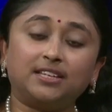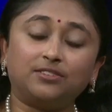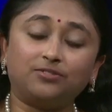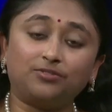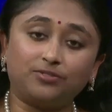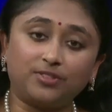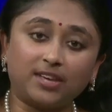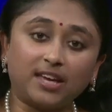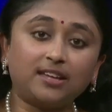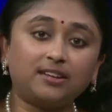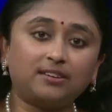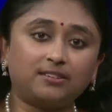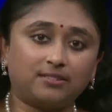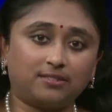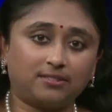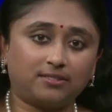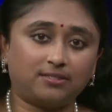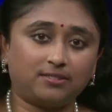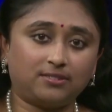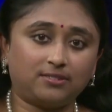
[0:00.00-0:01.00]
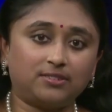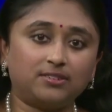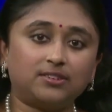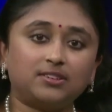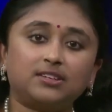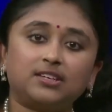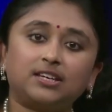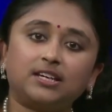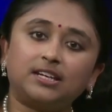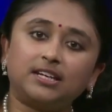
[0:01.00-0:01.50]
and then
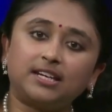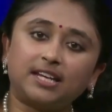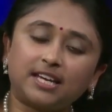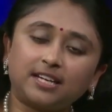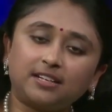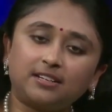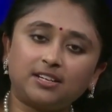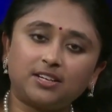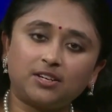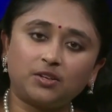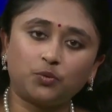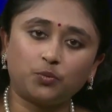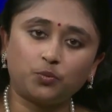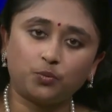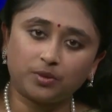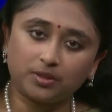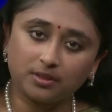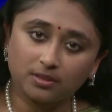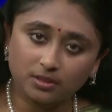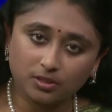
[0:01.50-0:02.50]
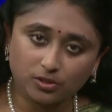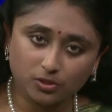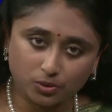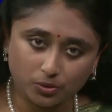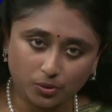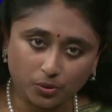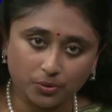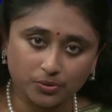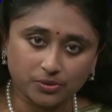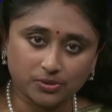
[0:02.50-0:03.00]
connecting with the
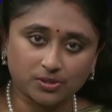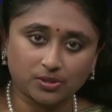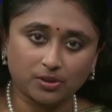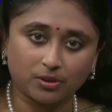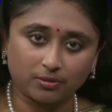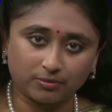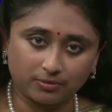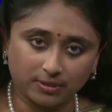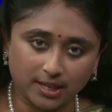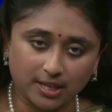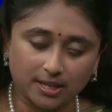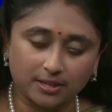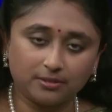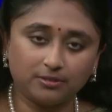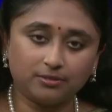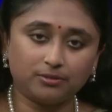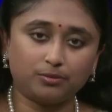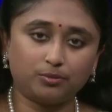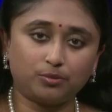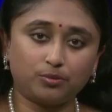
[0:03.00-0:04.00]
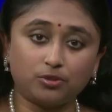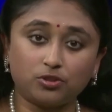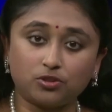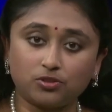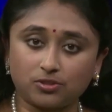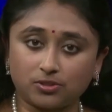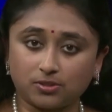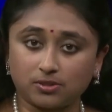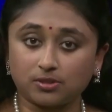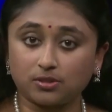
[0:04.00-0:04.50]
source of love, which
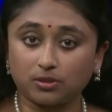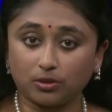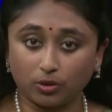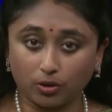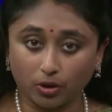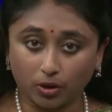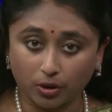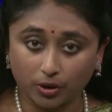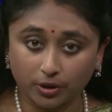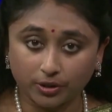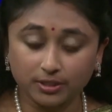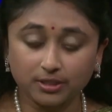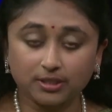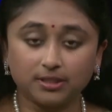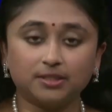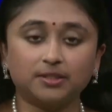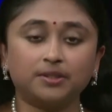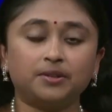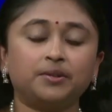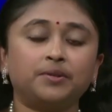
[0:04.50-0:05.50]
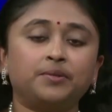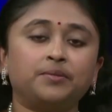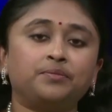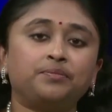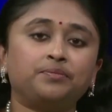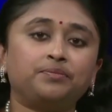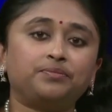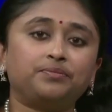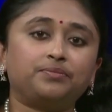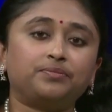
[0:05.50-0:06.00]
is God,
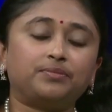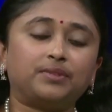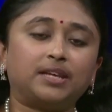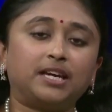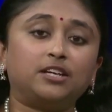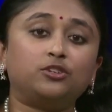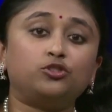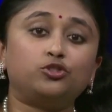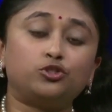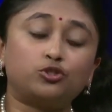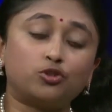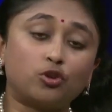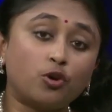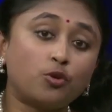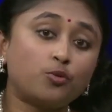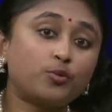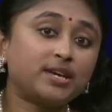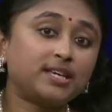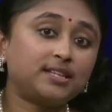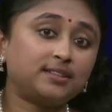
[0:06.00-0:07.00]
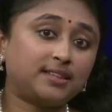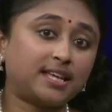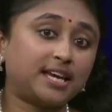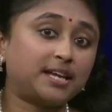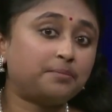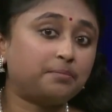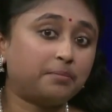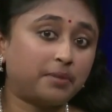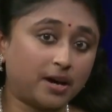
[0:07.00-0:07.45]
and drawing that